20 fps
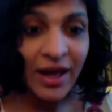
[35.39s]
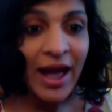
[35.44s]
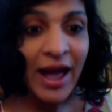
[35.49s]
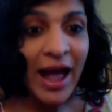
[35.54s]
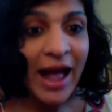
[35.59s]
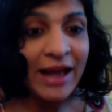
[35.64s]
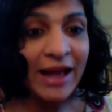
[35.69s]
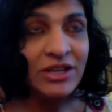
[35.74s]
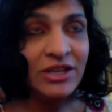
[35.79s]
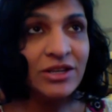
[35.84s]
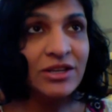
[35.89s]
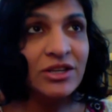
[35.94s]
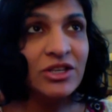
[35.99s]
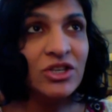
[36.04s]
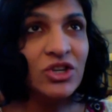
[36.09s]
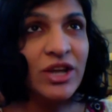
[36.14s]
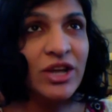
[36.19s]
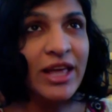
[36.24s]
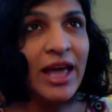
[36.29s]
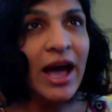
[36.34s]
And
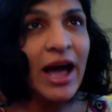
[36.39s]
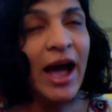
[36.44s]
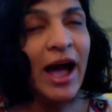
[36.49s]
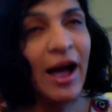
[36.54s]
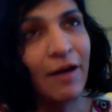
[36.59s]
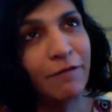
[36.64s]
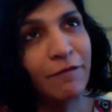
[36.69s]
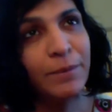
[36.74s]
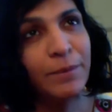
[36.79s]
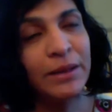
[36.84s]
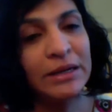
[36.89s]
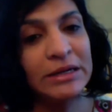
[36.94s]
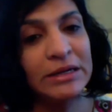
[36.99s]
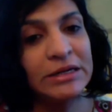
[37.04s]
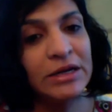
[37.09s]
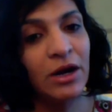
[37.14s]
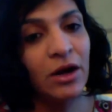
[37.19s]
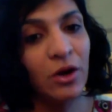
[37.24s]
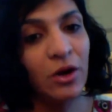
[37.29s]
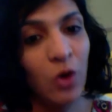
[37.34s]
today I have built
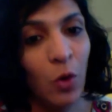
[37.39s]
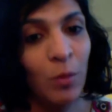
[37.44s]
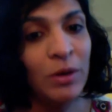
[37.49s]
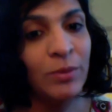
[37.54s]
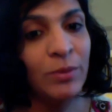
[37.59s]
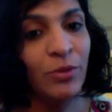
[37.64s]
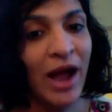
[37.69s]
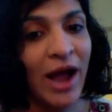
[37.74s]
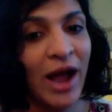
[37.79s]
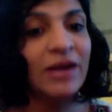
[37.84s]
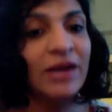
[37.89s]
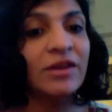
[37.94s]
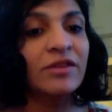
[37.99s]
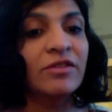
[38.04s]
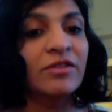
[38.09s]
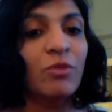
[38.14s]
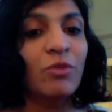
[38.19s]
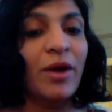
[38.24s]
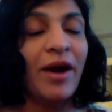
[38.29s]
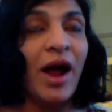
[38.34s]
a global
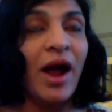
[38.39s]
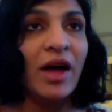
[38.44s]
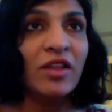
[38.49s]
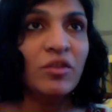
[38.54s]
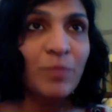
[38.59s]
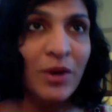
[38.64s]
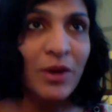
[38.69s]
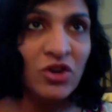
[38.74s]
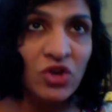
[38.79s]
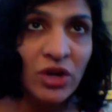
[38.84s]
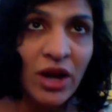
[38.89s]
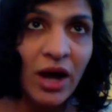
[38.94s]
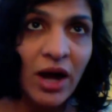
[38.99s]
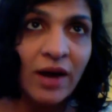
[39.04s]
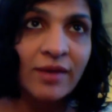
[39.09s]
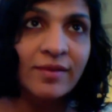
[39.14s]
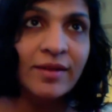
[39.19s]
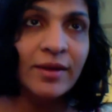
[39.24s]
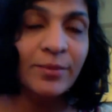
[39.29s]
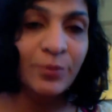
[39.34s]
practice where I
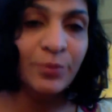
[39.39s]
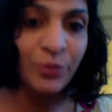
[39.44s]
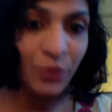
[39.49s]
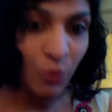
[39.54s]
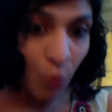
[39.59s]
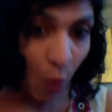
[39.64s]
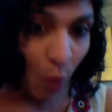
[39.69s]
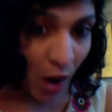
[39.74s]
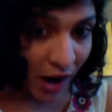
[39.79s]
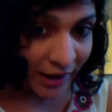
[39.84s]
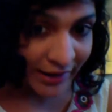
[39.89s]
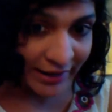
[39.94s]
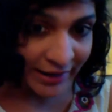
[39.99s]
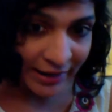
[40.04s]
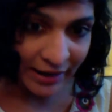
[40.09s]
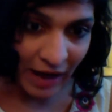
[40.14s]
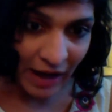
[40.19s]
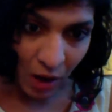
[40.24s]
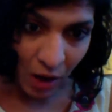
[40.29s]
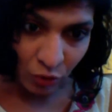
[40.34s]
specialize in providing
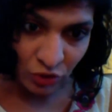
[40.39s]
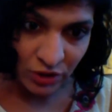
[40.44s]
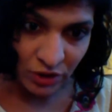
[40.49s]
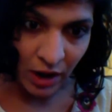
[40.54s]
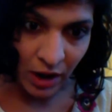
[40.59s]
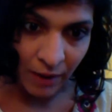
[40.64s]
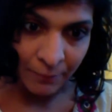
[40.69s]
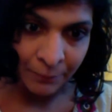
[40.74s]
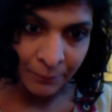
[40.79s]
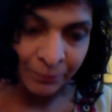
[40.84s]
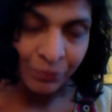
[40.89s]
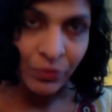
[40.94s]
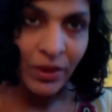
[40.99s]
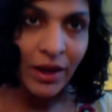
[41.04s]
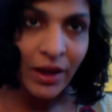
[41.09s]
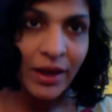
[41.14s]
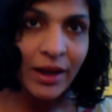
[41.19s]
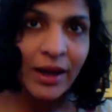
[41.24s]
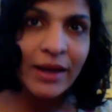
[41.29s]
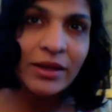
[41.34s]
an outcome
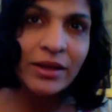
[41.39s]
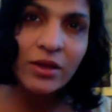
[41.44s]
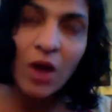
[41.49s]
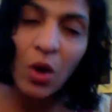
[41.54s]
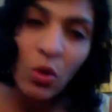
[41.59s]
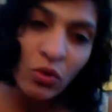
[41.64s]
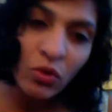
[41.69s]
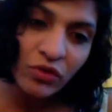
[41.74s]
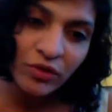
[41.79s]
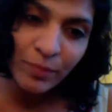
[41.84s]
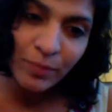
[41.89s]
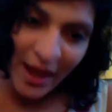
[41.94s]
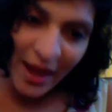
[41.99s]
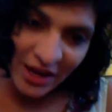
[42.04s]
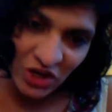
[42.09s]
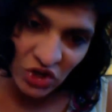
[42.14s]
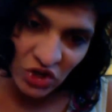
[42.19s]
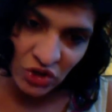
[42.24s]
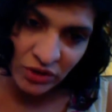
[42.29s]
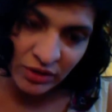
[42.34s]
in those
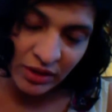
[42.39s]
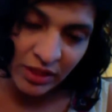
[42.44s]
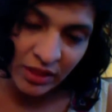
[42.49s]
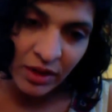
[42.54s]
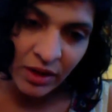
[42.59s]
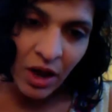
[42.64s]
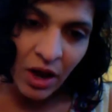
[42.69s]
patients